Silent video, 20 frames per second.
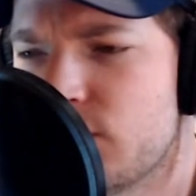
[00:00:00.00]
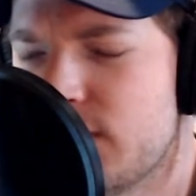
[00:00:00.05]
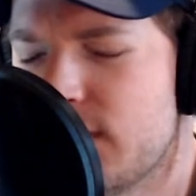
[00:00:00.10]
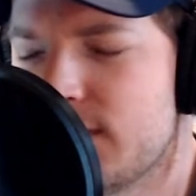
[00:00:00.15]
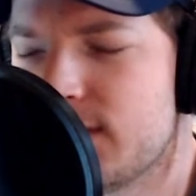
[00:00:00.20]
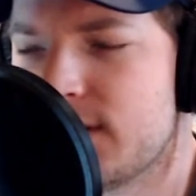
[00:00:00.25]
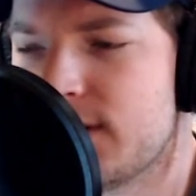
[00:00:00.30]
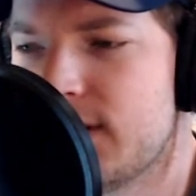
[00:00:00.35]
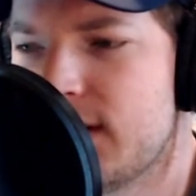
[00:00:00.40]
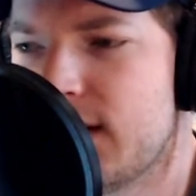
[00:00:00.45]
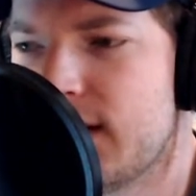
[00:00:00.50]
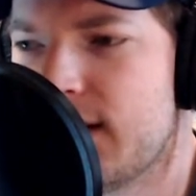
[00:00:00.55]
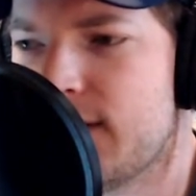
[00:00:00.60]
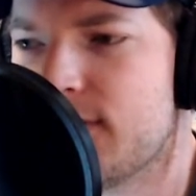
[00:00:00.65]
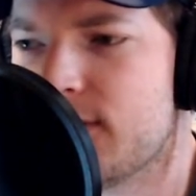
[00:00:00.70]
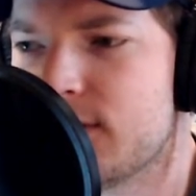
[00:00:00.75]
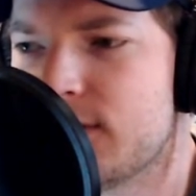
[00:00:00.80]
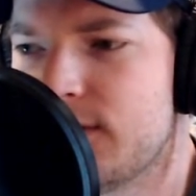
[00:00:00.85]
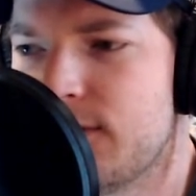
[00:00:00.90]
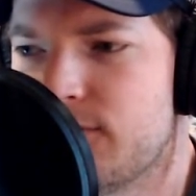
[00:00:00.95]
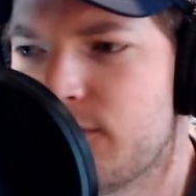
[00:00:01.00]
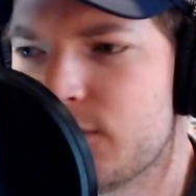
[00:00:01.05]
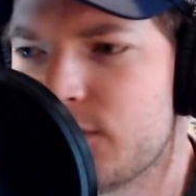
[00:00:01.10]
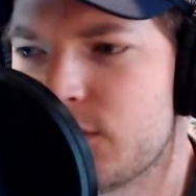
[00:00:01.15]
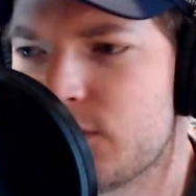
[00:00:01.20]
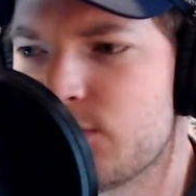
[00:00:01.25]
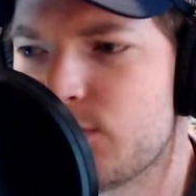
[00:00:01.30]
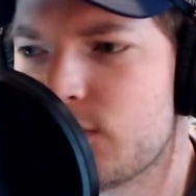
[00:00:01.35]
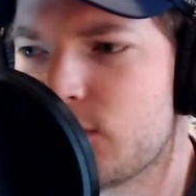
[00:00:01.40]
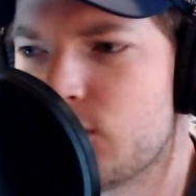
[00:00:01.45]
to see again the
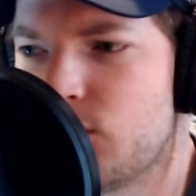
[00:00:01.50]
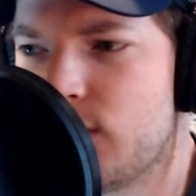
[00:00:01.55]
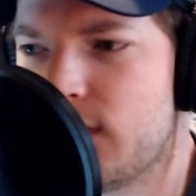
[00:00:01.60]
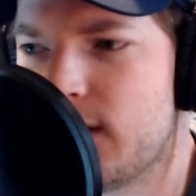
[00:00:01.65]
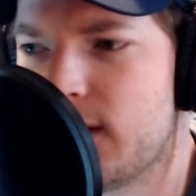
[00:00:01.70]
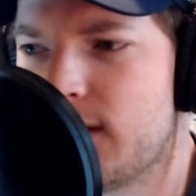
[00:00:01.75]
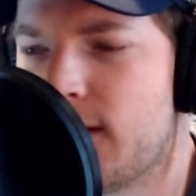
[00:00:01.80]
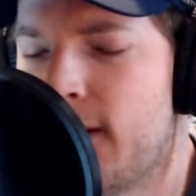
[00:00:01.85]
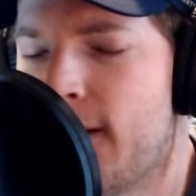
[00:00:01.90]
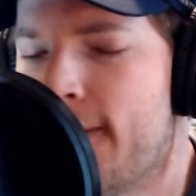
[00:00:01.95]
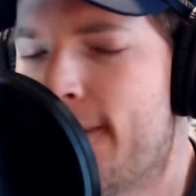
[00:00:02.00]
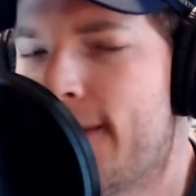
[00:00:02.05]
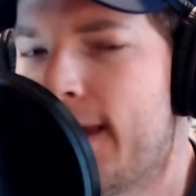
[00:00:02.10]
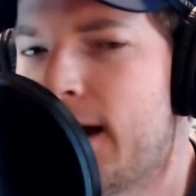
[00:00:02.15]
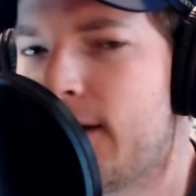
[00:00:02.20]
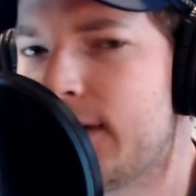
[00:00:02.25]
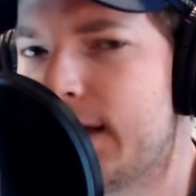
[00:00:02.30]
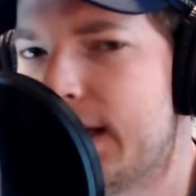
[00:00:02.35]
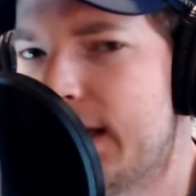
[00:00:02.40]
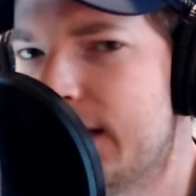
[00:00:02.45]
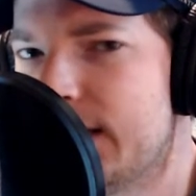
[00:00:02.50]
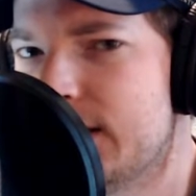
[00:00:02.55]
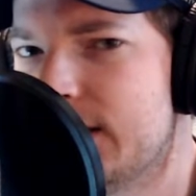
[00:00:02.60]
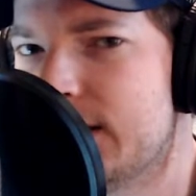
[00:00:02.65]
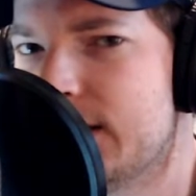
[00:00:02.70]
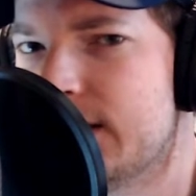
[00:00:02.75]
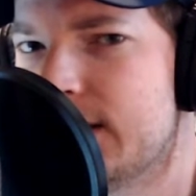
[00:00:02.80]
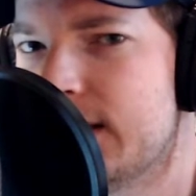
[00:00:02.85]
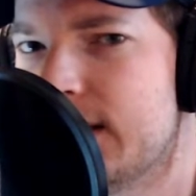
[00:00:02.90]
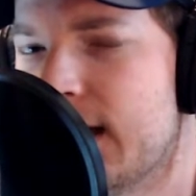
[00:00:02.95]
differences between how the
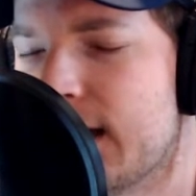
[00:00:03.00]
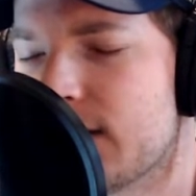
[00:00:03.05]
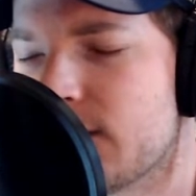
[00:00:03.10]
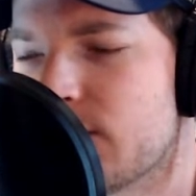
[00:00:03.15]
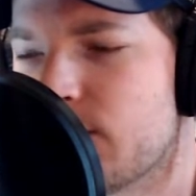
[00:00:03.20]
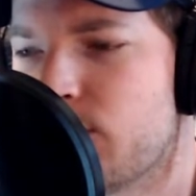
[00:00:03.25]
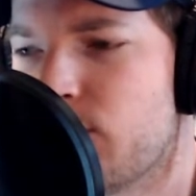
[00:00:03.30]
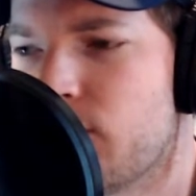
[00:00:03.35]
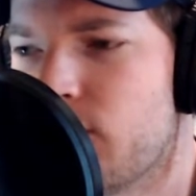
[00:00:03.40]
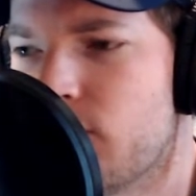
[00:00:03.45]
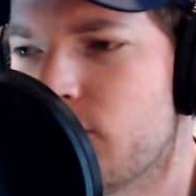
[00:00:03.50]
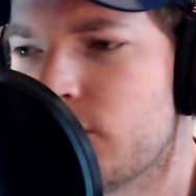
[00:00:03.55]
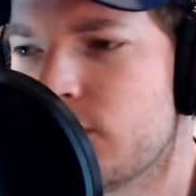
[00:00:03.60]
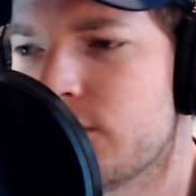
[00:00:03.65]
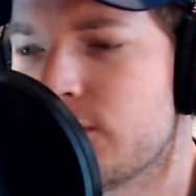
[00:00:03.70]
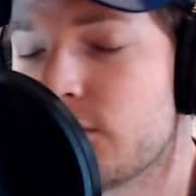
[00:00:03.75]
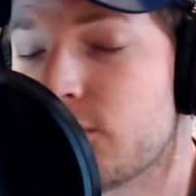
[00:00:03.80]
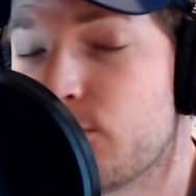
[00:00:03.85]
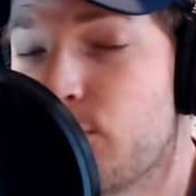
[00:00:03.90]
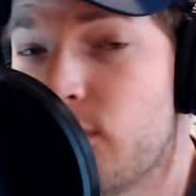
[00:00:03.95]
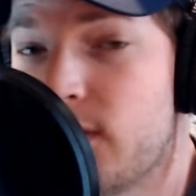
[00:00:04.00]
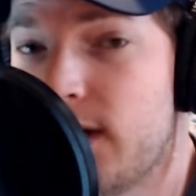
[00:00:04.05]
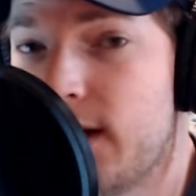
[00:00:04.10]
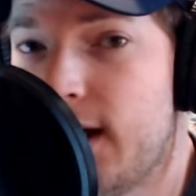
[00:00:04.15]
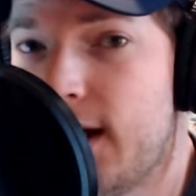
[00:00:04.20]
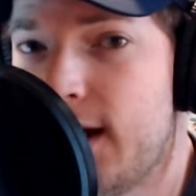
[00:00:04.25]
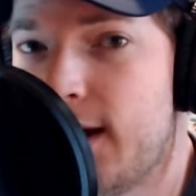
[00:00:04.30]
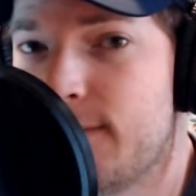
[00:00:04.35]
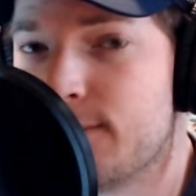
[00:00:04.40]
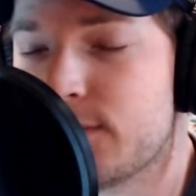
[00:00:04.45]
ACC has approached the spring
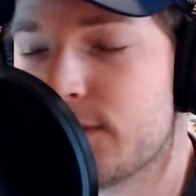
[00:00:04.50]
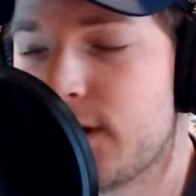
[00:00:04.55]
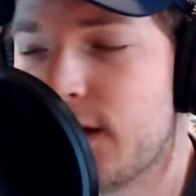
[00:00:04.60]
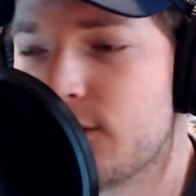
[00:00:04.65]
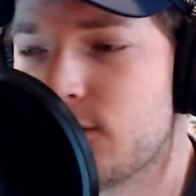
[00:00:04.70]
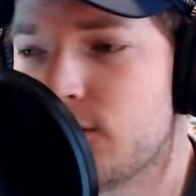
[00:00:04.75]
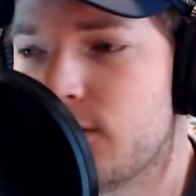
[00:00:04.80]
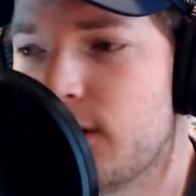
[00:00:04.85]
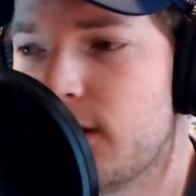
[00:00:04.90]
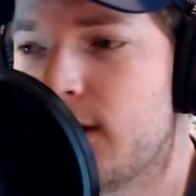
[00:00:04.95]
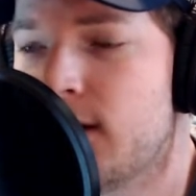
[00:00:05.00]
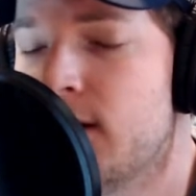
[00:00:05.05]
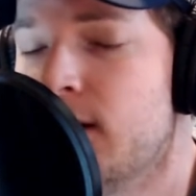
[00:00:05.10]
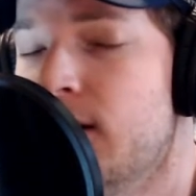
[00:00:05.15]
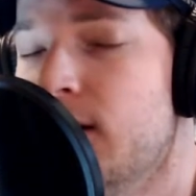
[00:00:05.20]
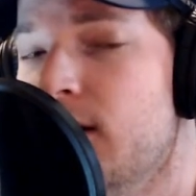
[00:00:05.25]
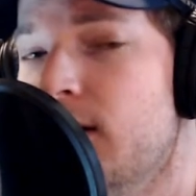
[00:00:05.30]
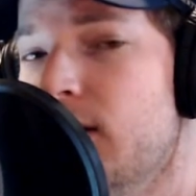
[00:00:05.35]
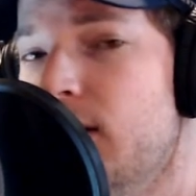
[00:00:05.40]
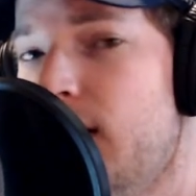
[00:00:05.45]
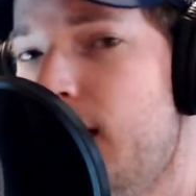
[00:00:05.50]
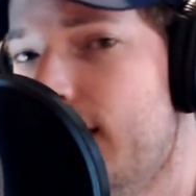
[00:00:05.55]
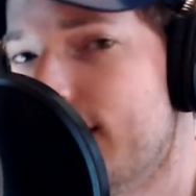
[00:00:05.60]
game scheduling as